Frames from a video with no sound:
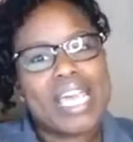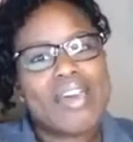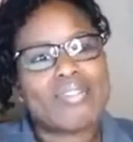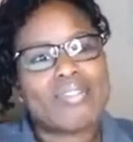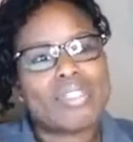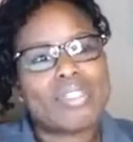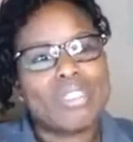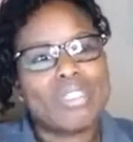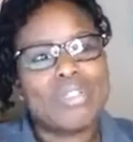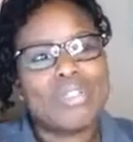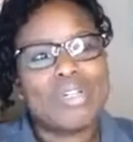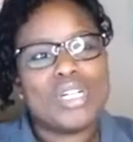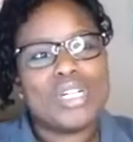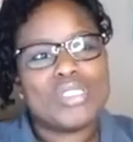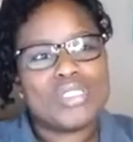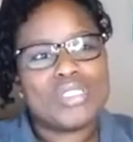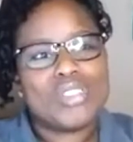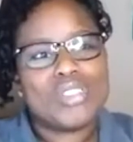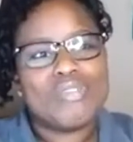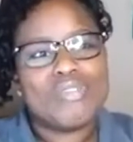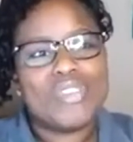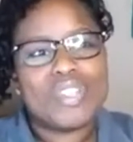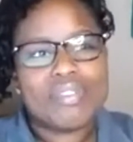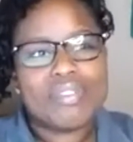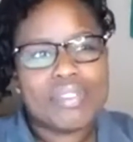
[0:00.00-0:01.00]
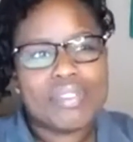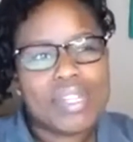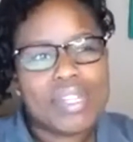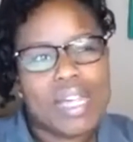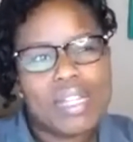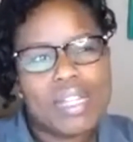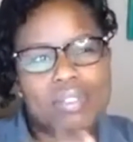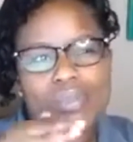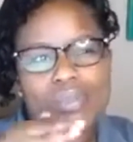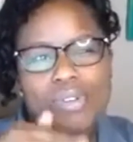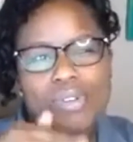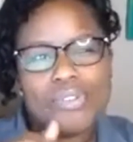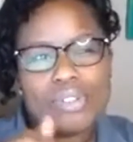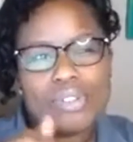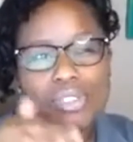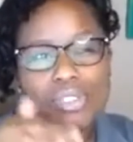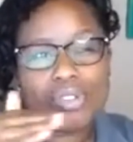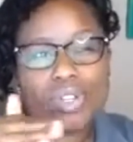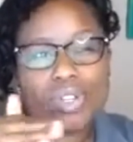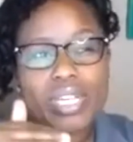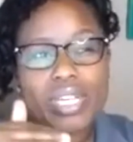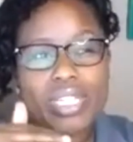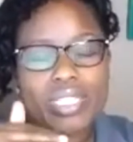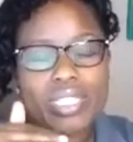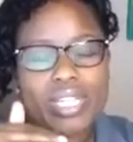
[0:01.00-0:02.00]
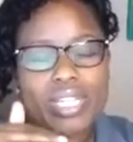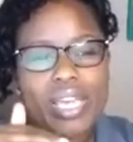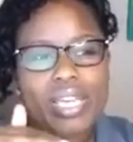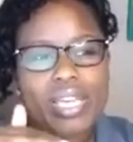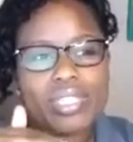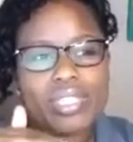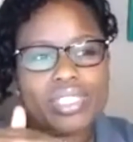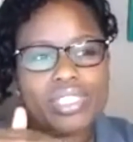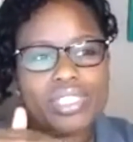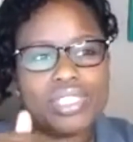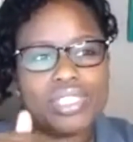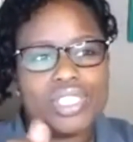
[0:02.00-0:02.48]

$250 worth of transactions,